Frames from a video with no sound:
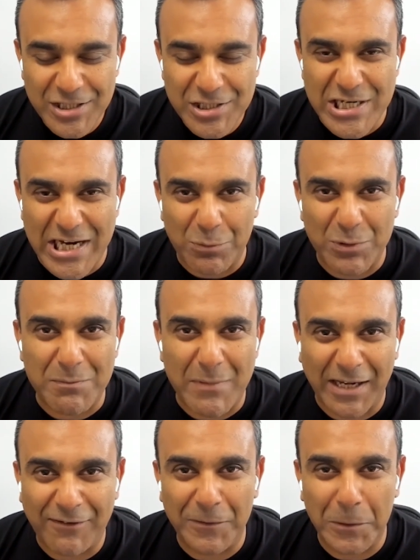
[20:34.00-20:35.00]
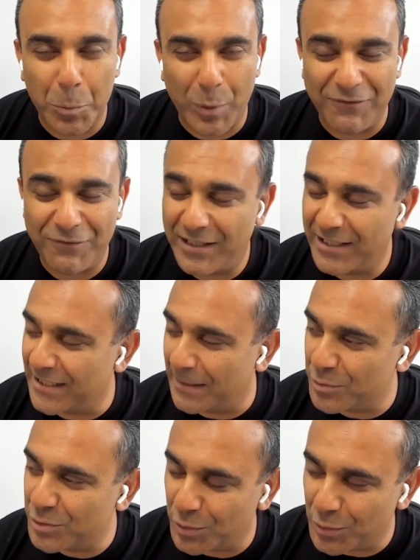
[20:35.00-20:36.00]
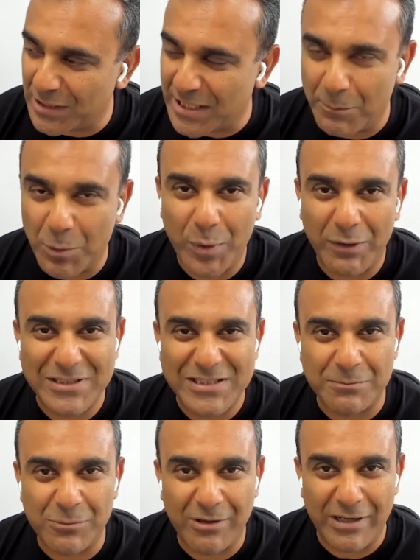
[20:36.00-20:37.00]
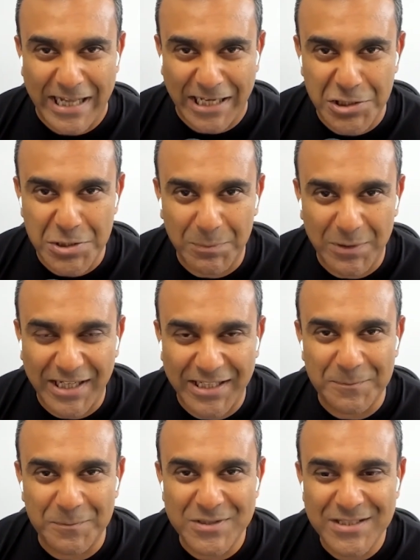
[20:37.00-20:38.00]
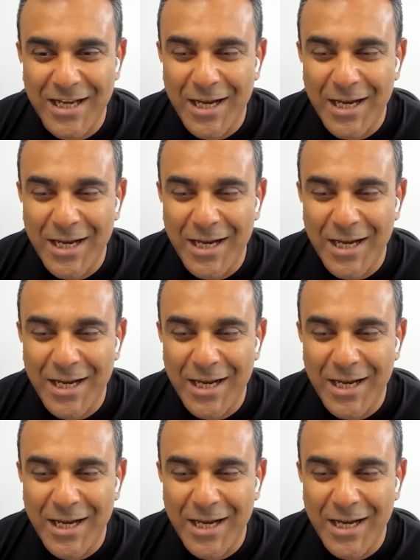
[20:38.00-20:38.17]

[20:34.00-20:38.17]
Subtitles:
chat with Mike Wingfield, and I'm sure you'll come away with some great actionable items.